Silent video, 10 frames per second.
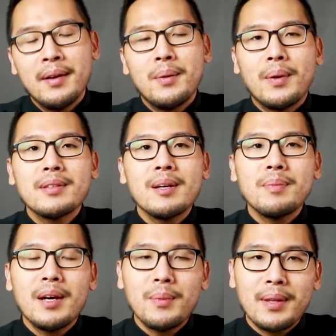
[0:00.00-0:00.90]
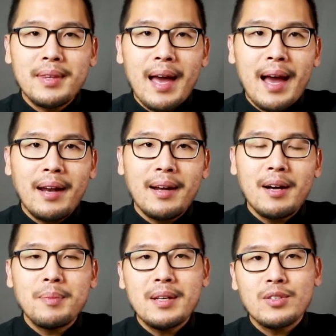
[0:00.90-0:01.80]
Once I'm done with that, I'll
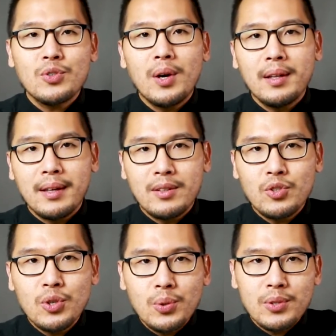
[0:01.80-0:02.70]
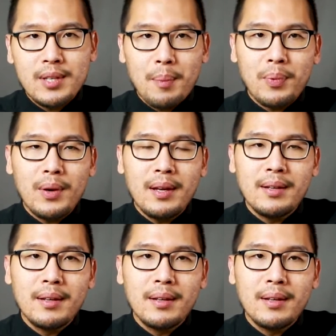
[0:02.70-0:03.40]
be installing 2 separate